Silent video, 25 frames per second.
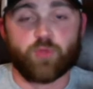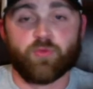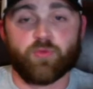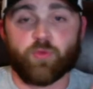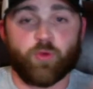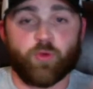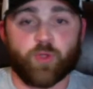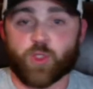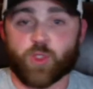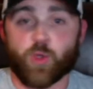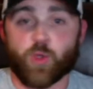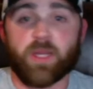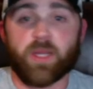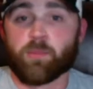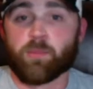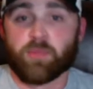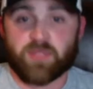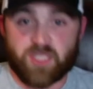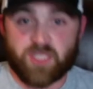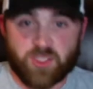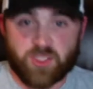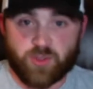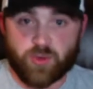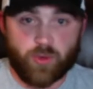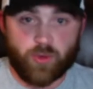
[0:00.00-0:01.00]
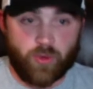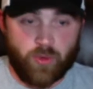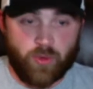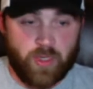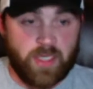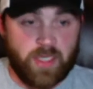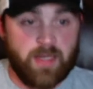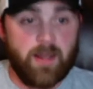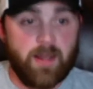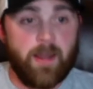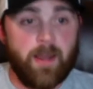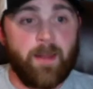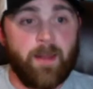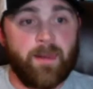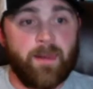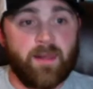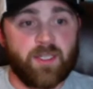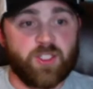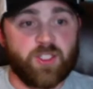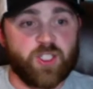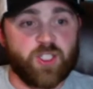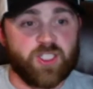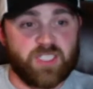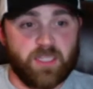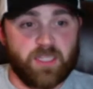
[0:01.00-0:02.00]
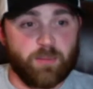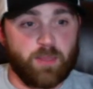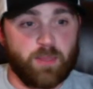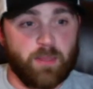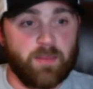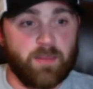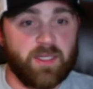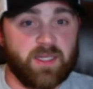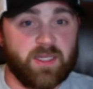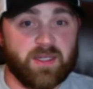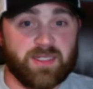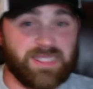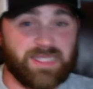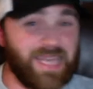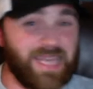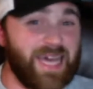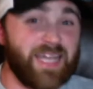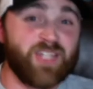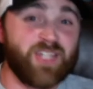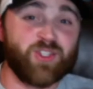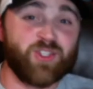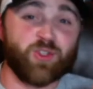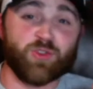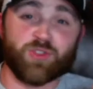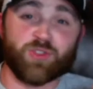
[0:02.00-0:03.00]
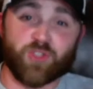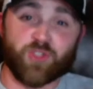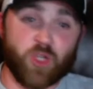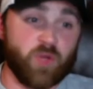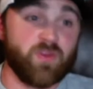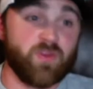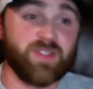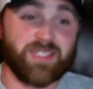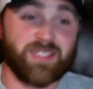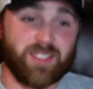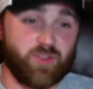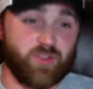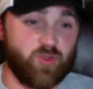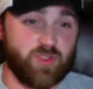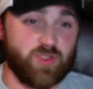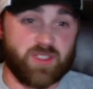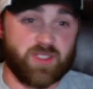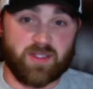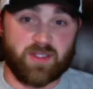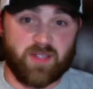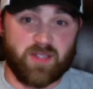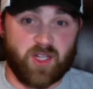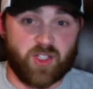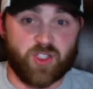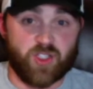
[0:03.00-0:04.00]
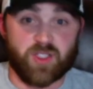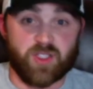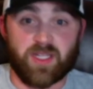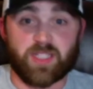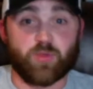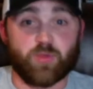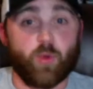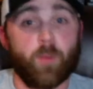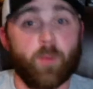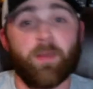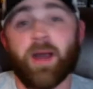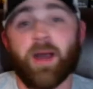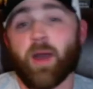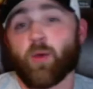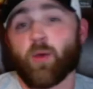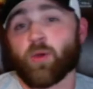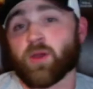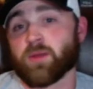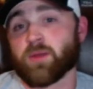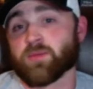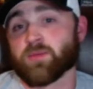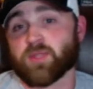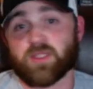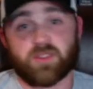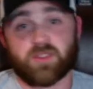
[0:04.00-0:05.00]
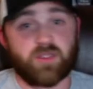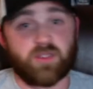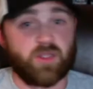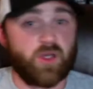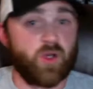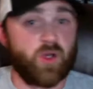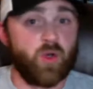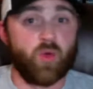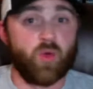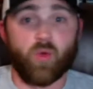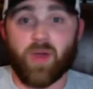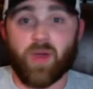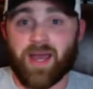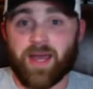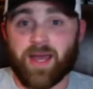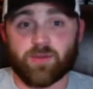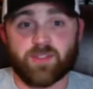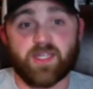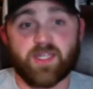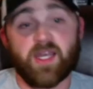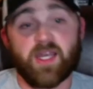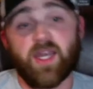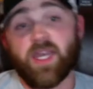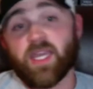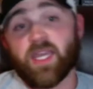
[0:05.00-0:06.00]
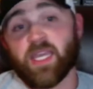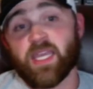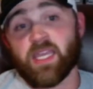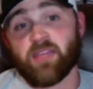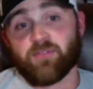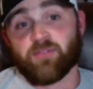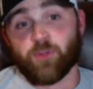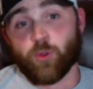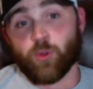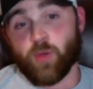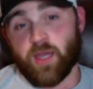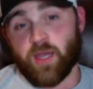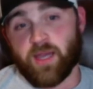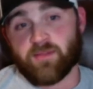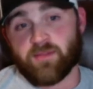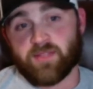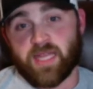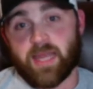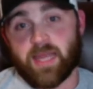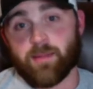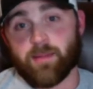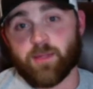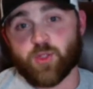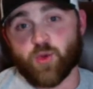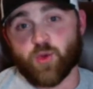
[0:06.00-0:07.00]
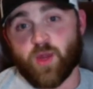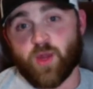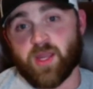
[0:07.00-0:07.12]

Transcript: to any potential degree, just simply because that is your service entrance conduction. That's where power comes into the whole house. If you have damage right